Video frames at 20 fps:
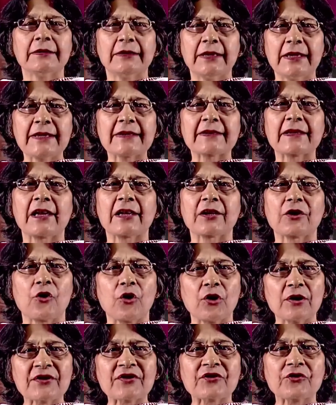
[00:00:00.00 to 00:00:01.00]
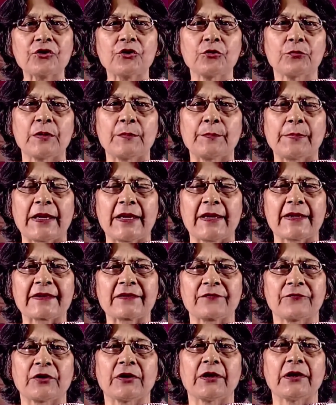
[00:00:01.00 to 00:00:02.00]
these are also to be
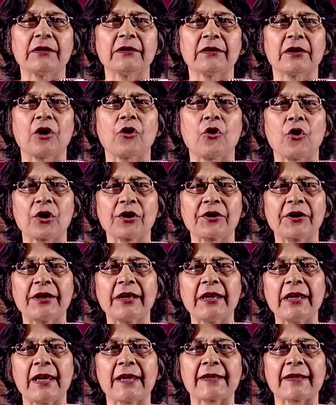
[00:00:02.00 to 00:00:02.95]
placed within the already